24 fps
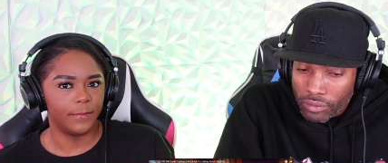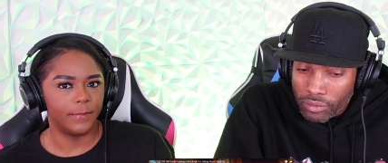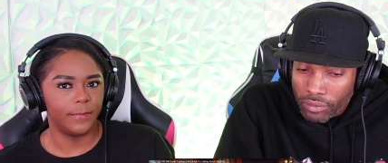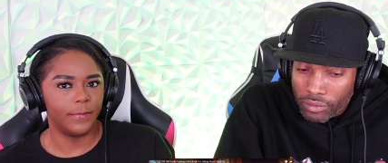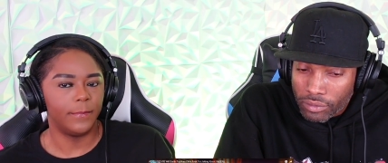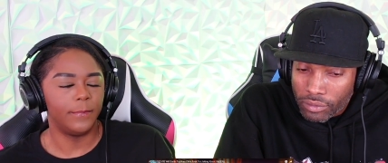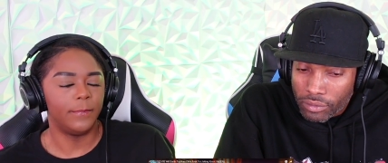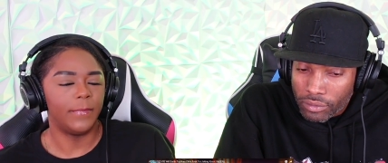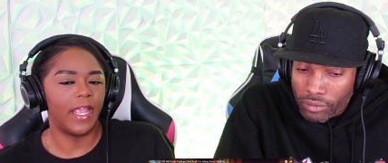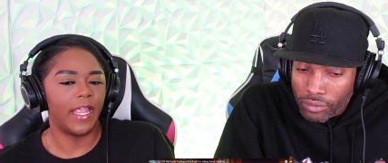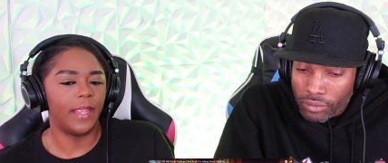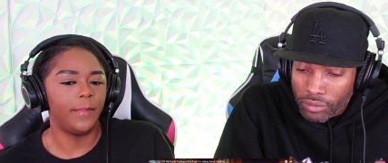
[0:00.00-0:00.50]

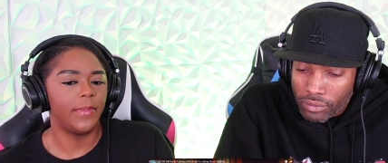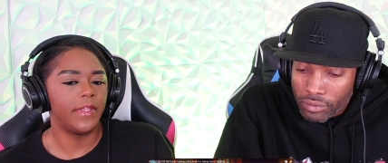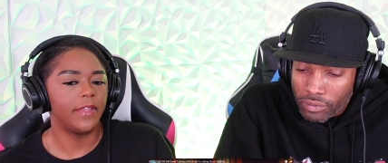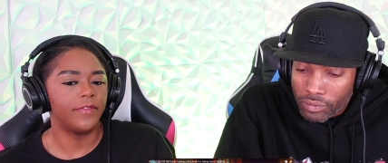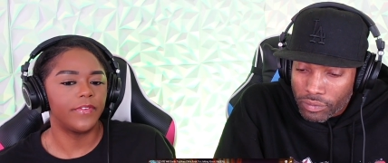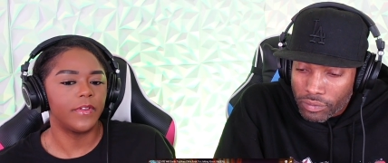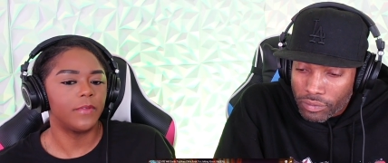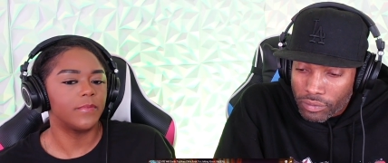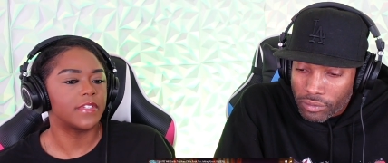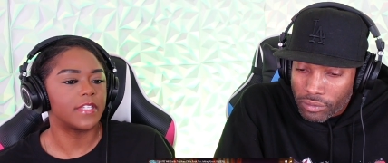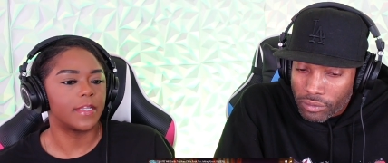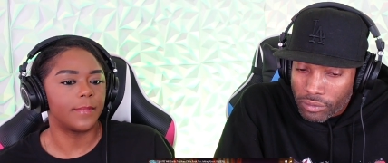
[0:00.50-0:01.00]
Speaker 1: maybe if it was
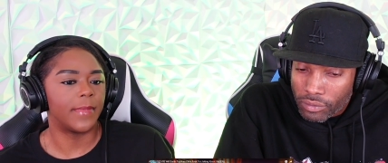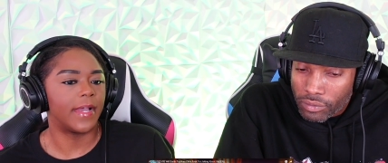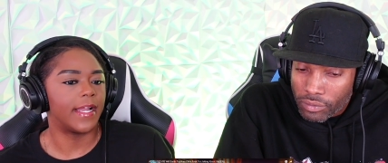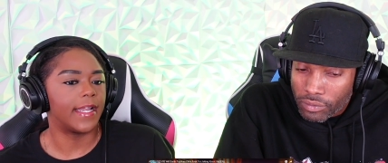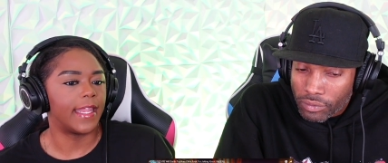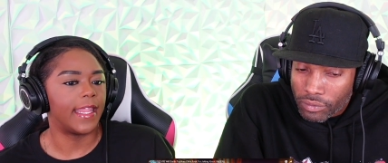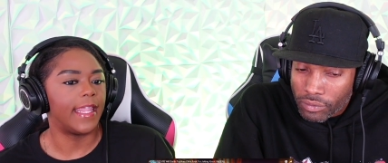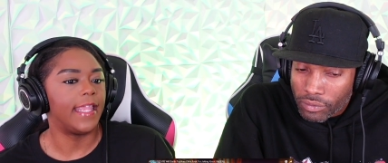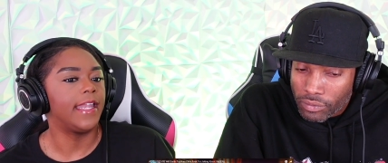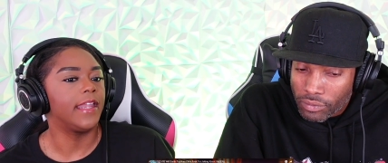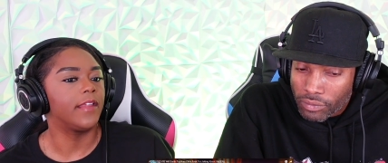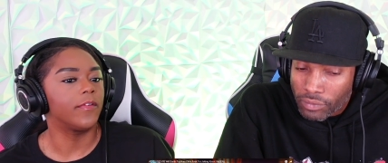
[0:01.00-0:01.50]
somebody he
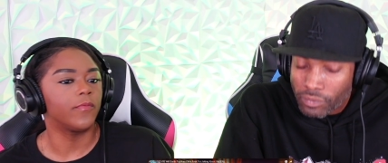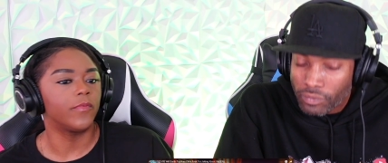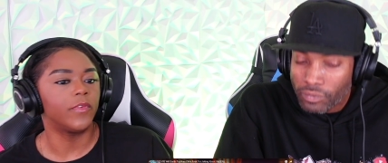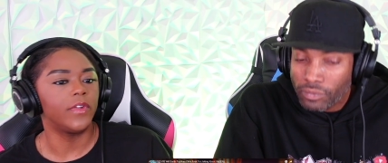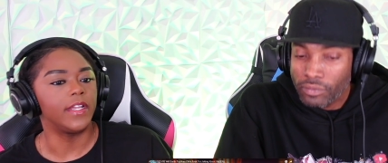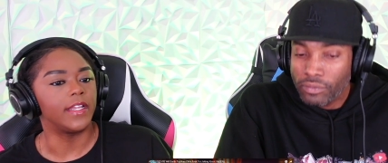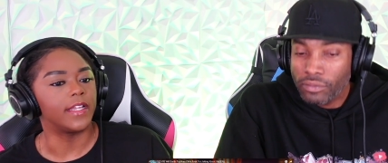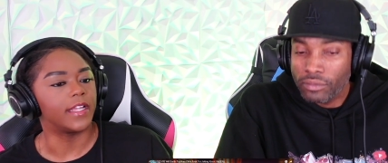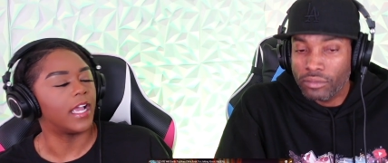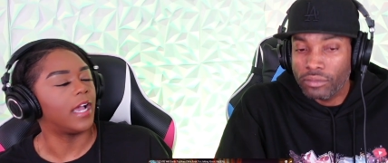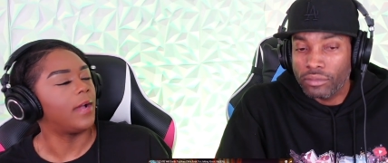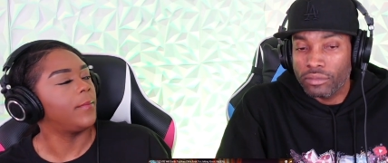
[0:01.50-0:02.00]
didn't really
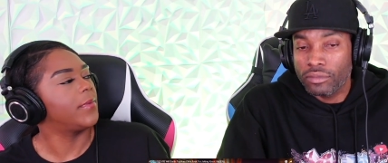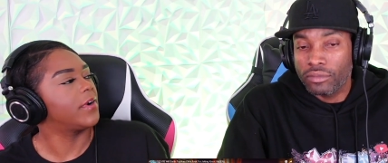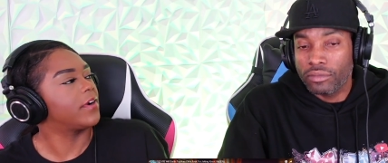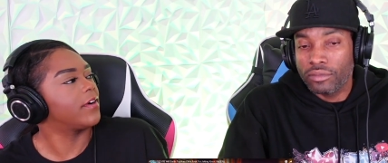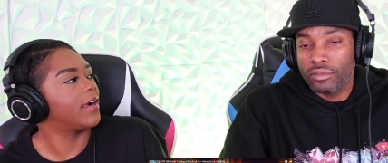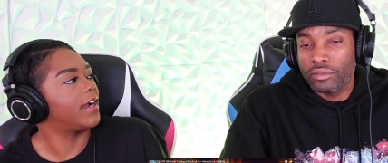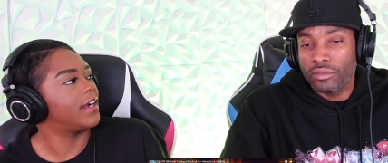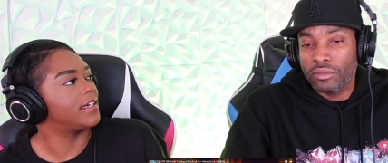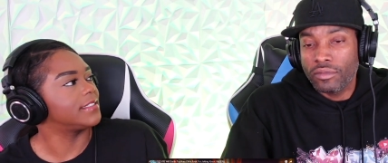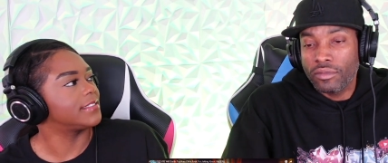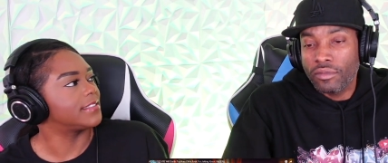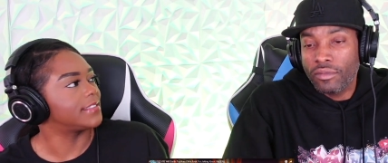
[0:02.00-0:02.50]
come
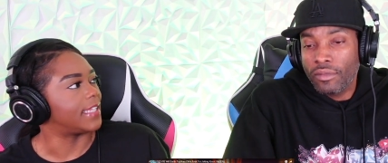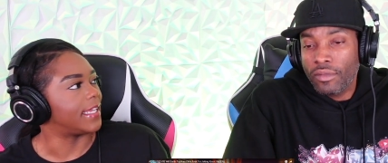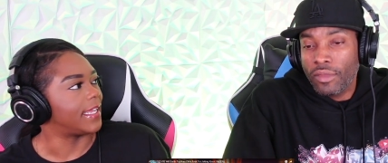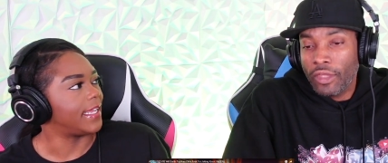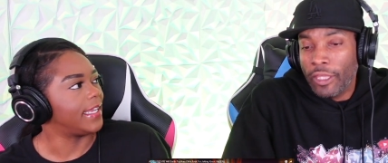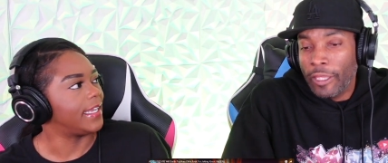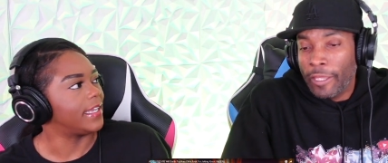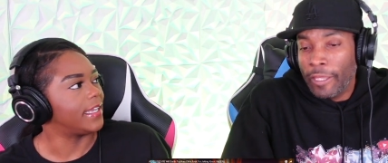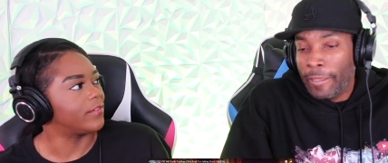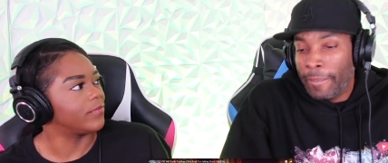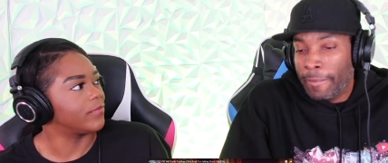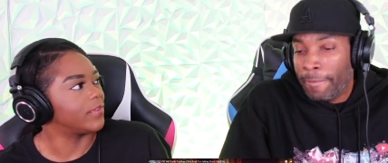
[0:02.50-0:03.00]
across that he
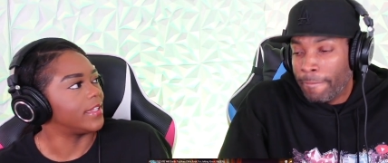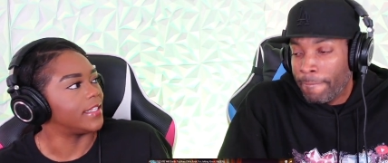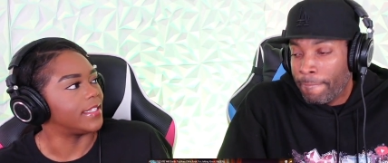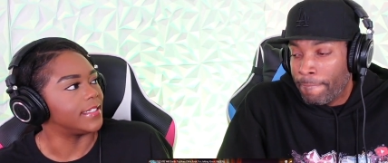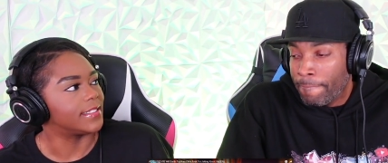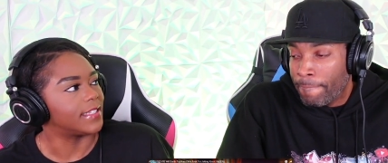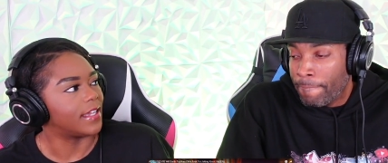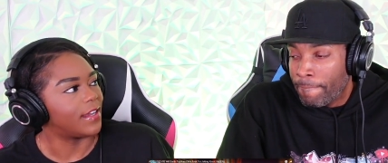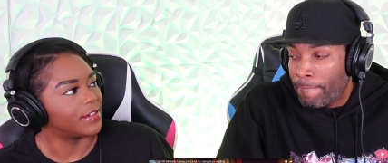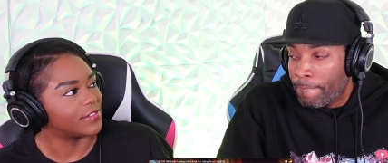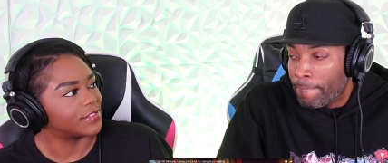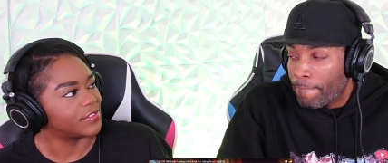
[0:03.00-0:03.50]
didn't really
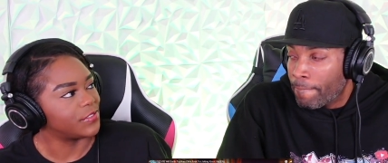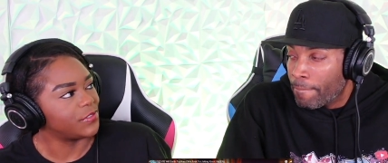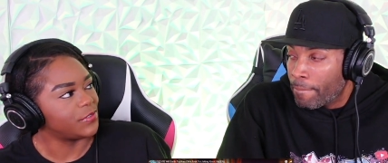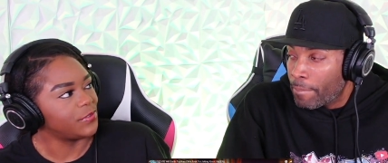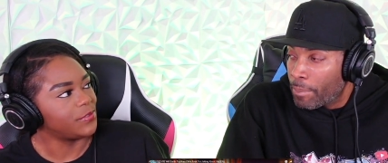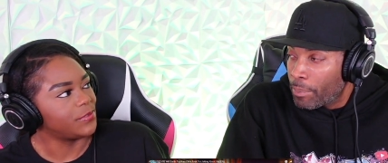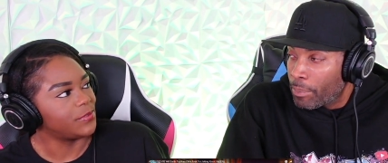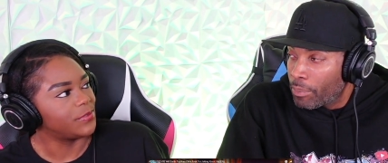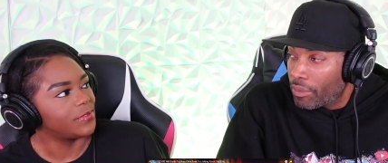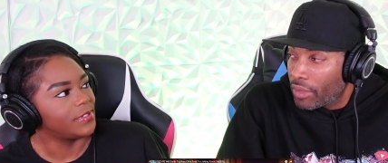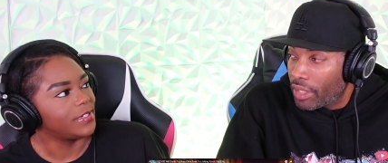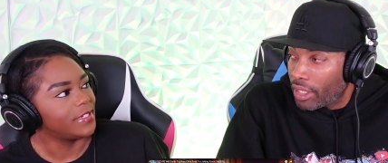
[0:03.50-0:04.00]
talk to.
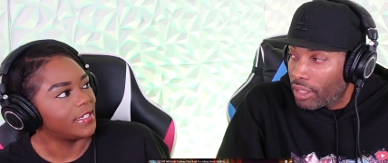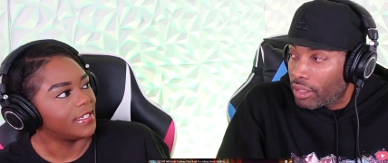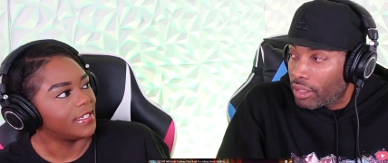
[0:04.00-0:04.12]
Yeah.